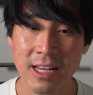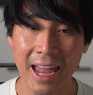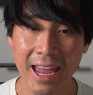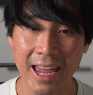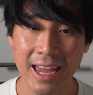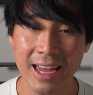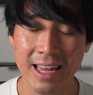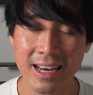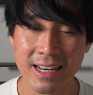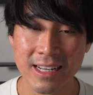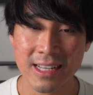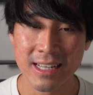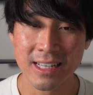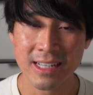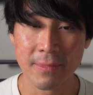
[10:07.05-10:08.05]

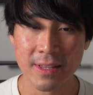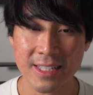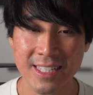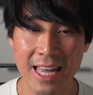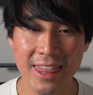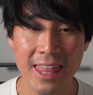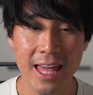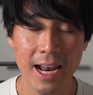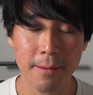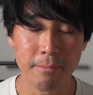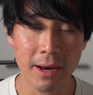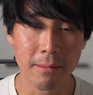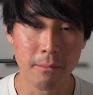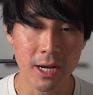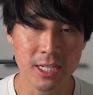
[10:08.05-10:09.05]
and set that up
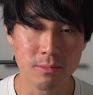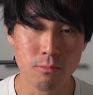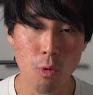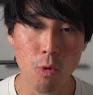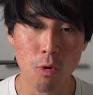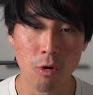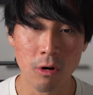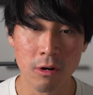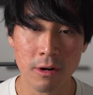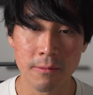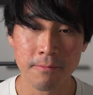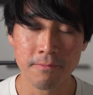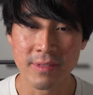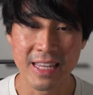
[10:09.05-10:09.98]
in a much more